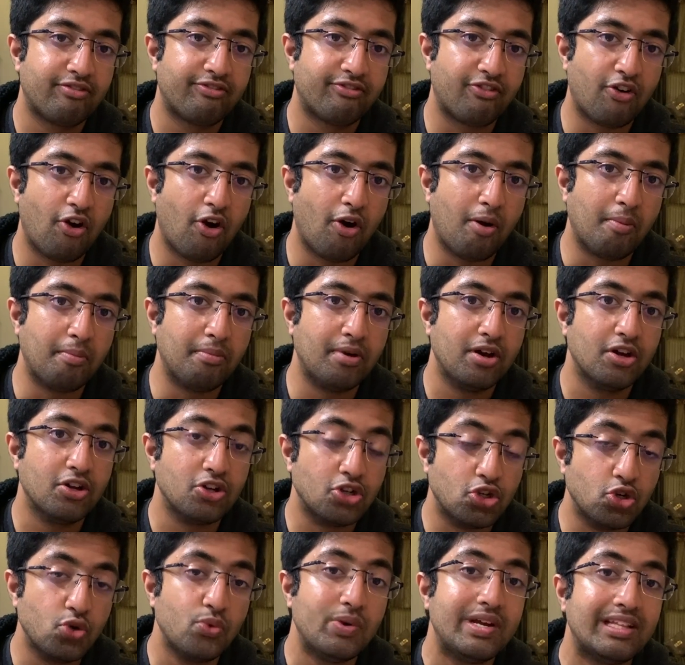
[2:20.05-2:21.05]
from
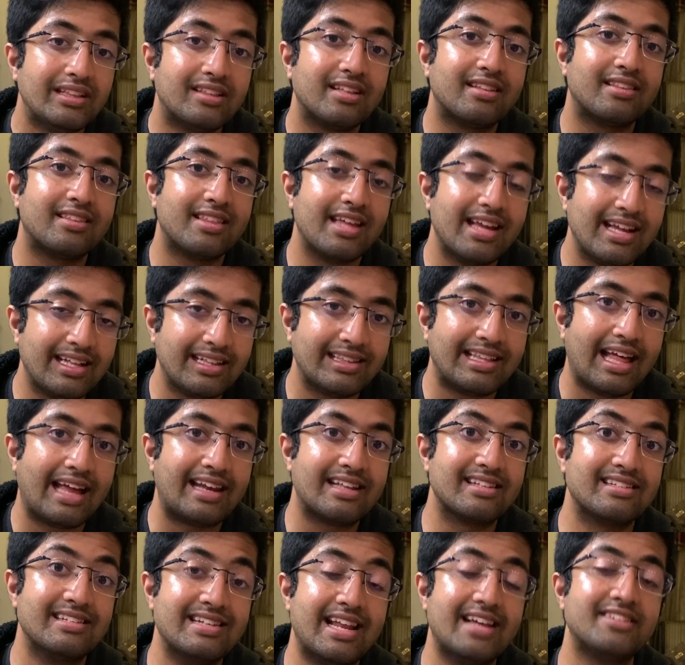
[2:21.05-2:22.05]
doing the thing
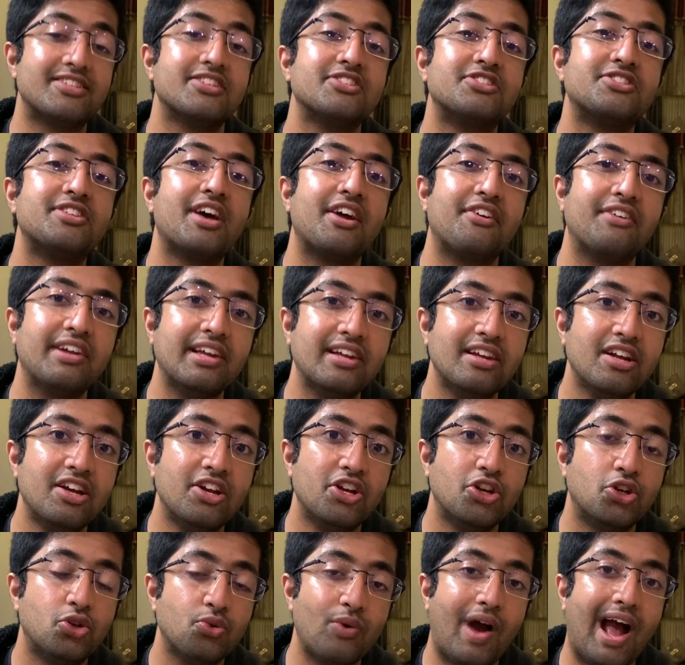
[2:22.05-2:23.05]
that is necessary
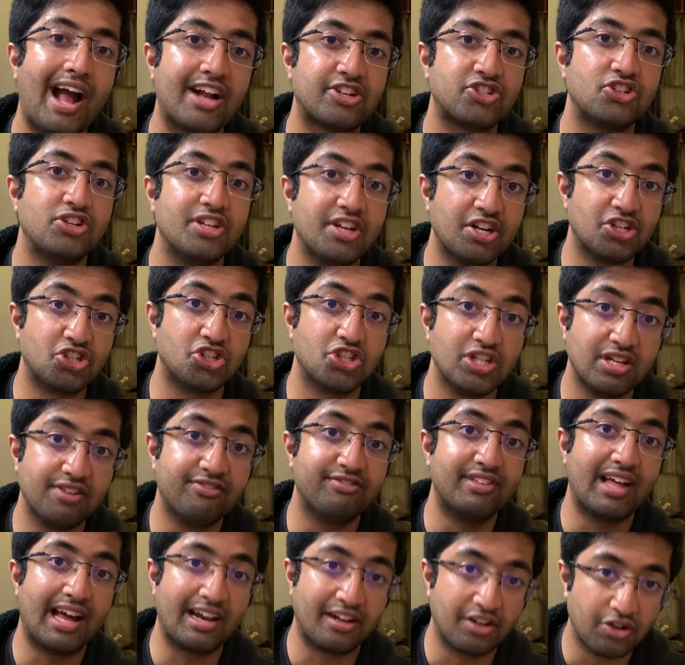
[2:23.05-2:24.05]
to actually
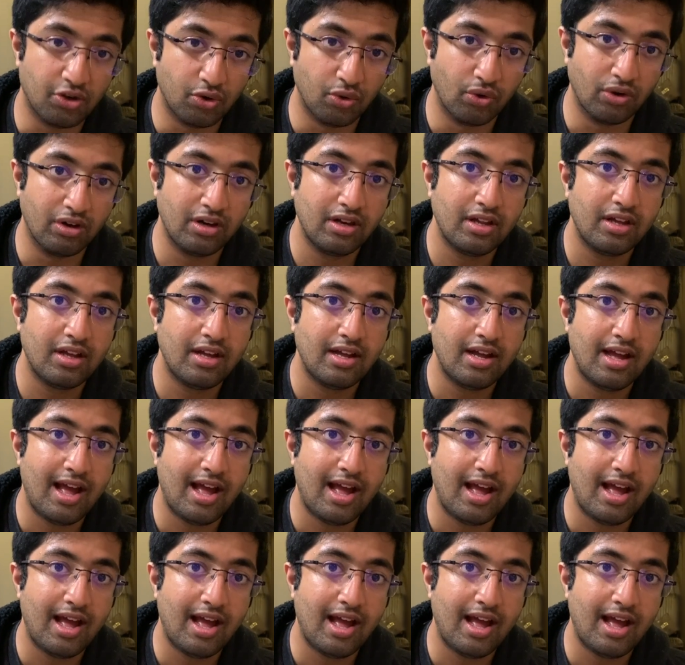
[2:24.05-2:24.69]
achieve that goal.